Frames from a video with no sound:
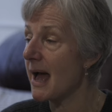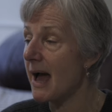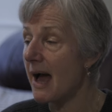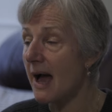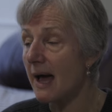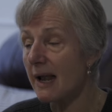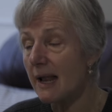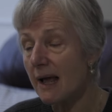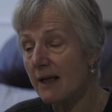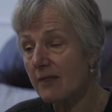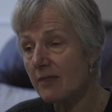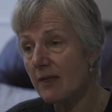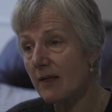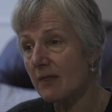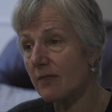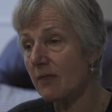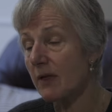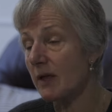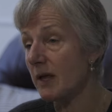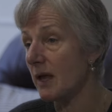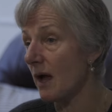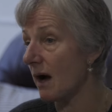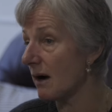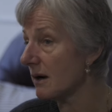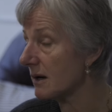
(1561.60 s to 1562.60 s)
and I think the
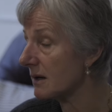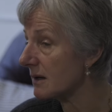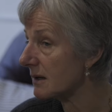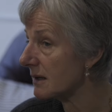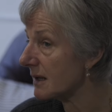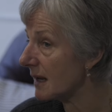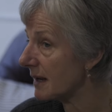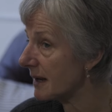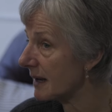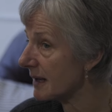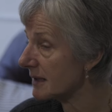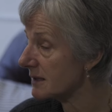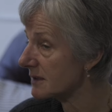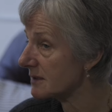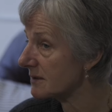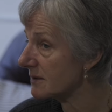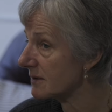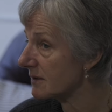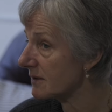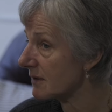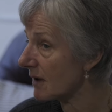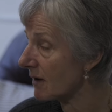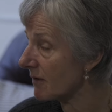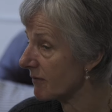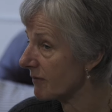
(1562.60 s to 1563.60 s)
younger
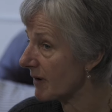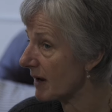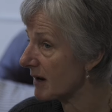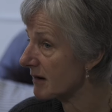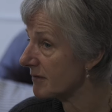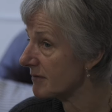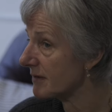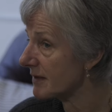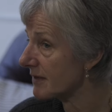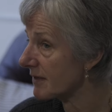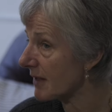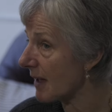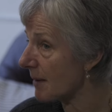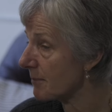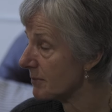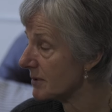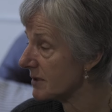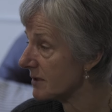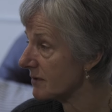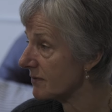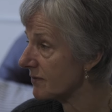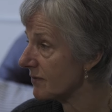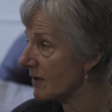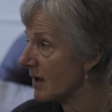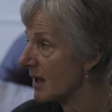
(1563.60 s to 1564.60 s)
clinicians are very
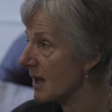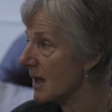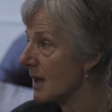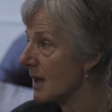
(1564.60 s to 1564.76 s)
receptive,